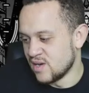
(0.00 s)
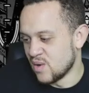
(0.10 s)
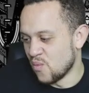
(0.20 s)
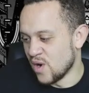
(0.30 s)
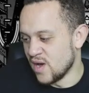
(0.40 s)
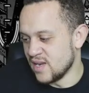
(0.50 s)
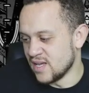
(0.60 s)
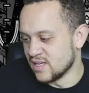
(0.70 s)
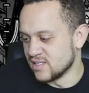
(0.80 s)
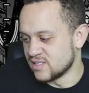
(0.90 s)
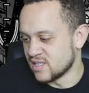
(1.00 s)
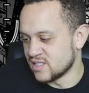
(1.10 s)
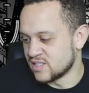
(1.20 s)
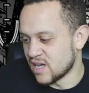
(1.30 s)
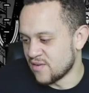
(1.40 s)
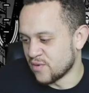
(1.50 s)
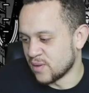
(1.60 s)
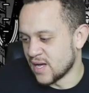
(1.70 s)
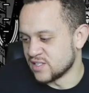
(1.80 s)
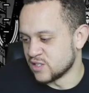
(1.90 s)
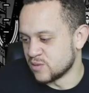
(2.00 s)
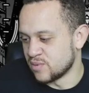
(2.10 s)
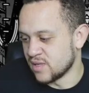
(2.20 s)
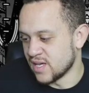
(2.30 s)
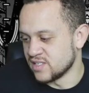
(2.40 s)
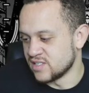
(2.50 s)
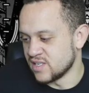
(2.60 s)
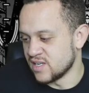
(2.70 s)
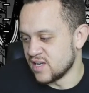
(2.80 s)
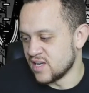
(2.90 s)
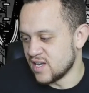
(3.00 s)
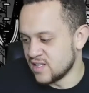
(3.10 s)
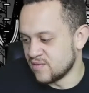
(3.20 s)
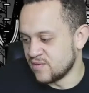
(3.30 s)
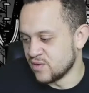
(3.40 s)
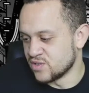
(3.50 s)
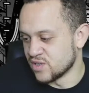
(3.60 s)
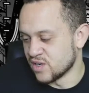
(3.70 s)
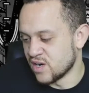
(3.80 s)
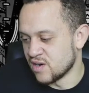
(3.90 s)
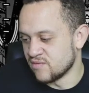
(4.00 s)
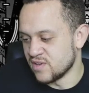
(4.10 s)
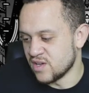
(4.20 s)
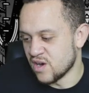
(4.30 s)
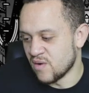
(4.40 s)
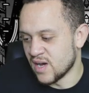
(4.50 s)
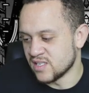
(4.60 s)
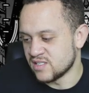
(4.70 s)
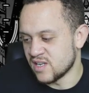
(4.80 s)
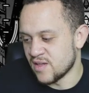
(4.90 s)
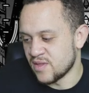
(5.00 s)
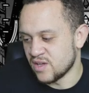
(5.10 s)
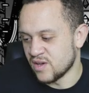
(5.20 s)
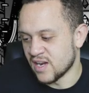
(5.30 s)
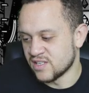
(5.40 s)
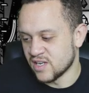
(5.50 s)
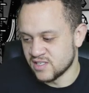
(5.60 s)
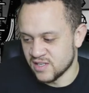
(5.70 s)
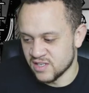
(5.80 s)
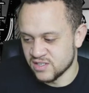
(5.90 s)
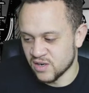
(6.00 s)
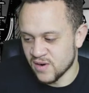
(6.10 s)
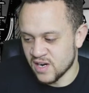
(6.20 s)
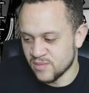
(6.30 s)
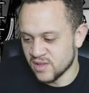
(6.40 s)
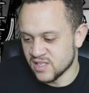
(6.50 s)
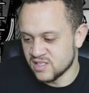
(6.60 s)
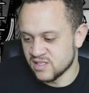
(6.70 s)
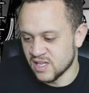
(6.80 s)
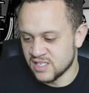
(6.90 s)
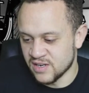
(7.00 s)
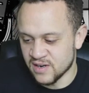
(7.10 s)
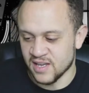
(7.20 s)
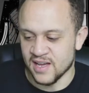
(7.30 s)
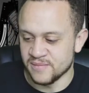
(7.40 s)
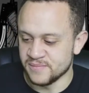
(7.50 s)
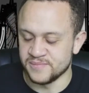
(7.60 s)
what is Cypherglass's place in the future of EOS? And I think you kind of touched on this already, but let's hear it again.